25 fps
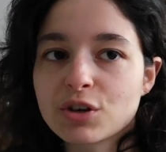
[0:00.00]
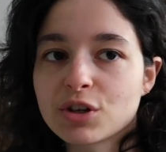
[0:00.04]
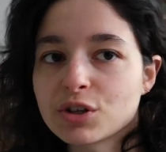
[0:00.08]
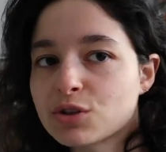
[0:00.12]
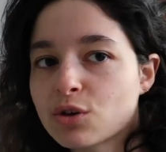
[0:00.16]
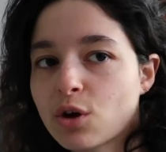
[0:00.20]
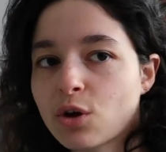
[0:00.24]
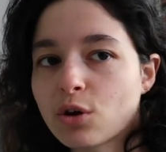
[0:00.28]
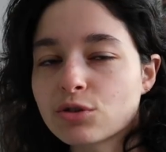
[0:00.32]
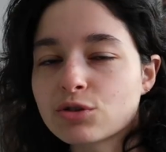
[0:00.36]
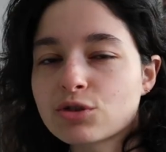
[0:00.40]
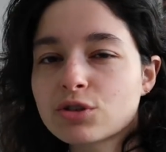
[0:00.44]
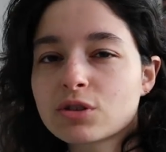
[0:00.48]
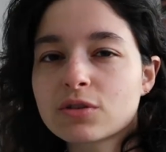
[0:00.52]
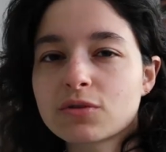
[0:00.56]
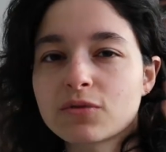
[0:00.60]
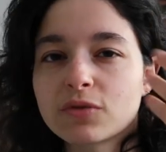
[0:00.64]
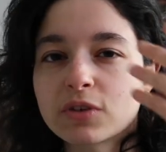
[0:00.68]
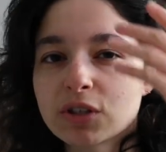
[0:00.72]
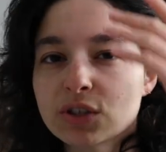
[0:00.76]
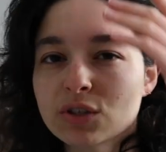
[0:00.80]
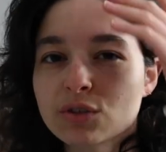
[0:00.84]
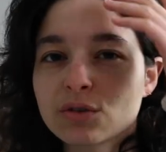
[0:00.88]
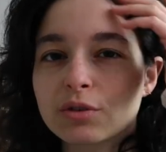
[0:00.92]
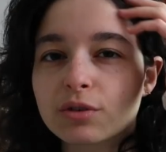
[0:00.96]
It's all just
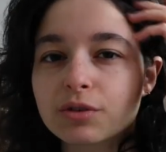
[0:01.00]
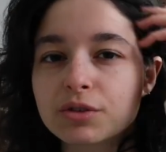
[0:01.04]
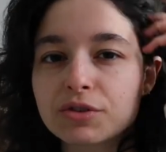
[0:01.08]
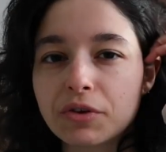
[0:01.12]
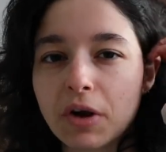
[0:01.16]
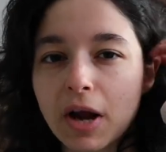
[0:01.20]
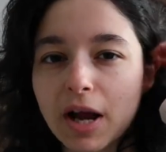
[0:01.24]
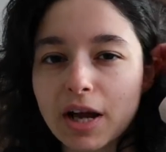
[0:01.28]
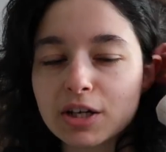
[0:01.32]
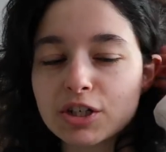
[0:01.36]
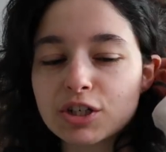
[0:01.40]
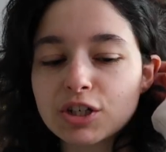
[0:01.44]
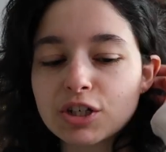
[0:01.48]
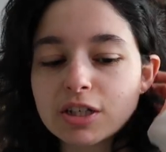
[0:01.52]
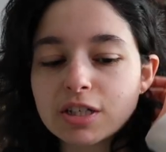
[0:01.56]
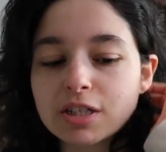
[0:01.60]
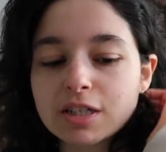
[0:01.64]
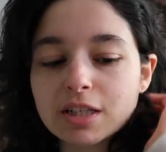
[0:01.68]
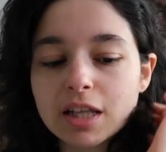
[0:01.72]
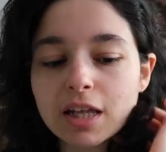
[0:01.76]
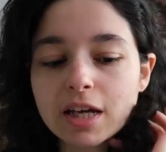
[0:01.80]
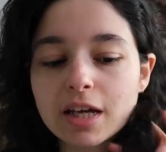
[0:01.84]
physical attraction.